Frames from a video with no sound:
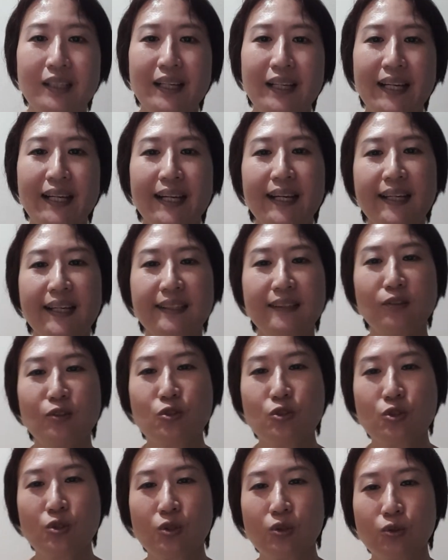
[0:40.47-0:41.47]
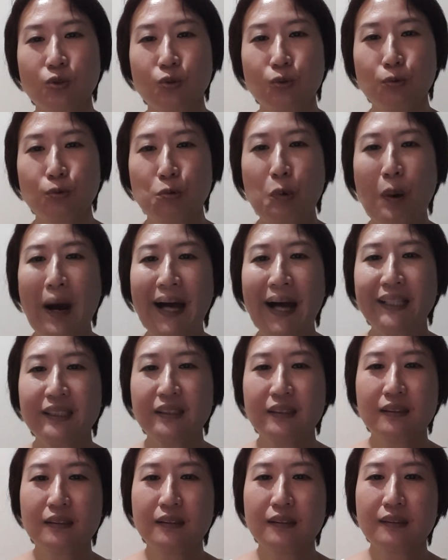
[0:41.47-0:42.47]
and also to
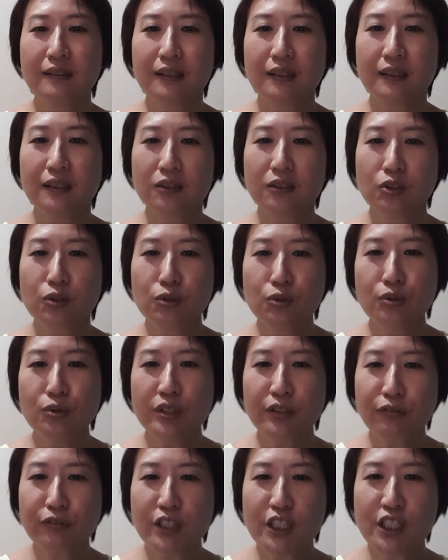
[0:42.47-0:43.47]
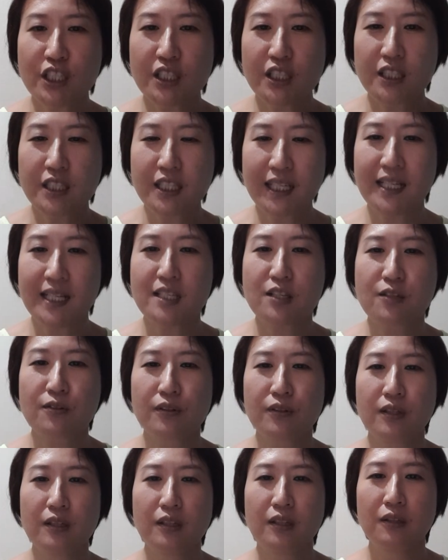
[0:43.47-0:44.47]
run two different charts,
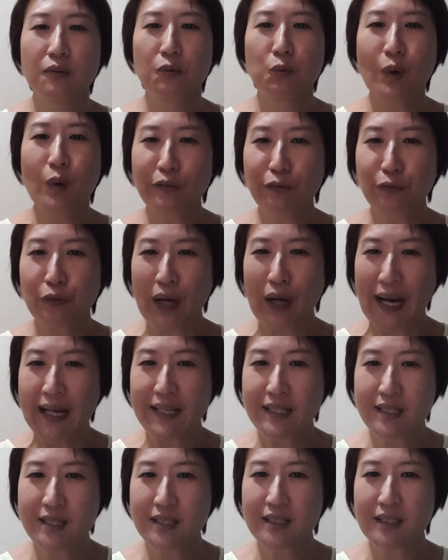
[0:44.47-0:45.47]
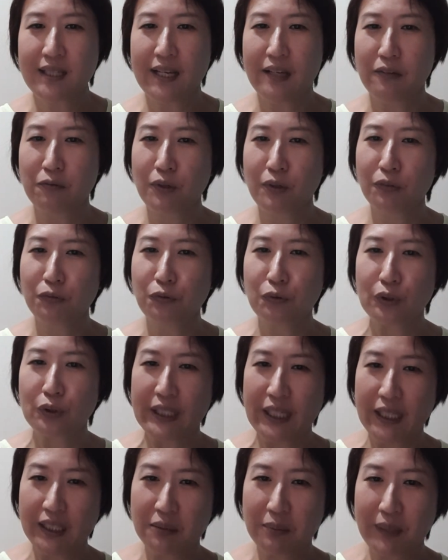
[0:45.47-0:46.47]
one for asker and one for the
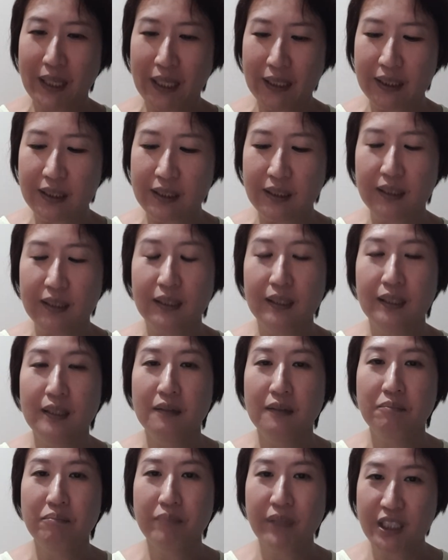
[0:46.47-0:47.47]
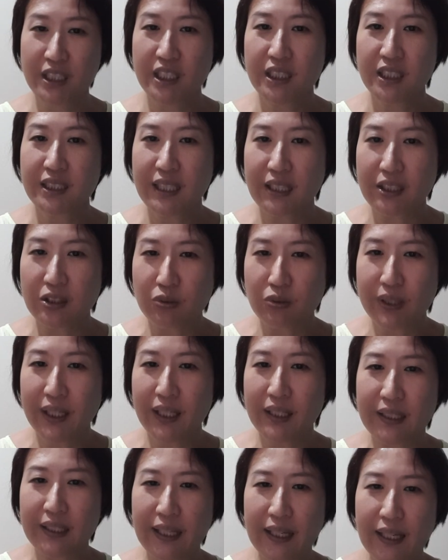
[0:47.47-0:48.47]
other party. Make sure that you
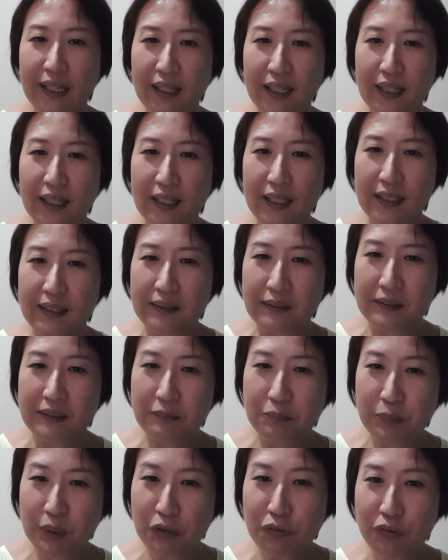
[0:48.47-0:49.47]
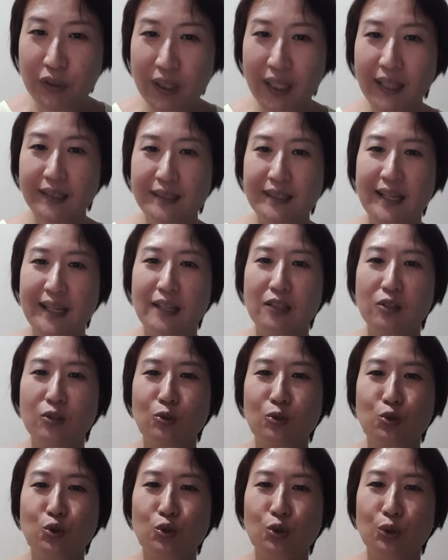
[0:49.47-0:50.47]
get their birth dates and
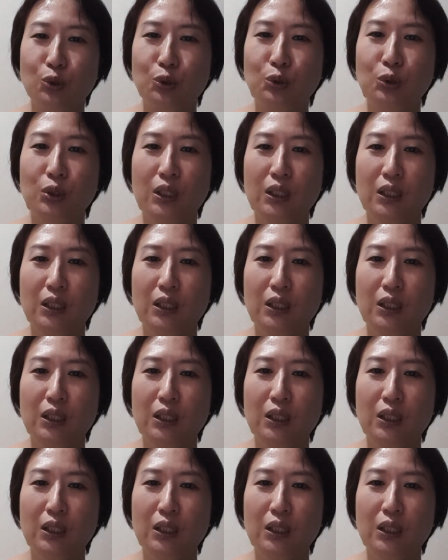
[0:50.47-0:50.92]
also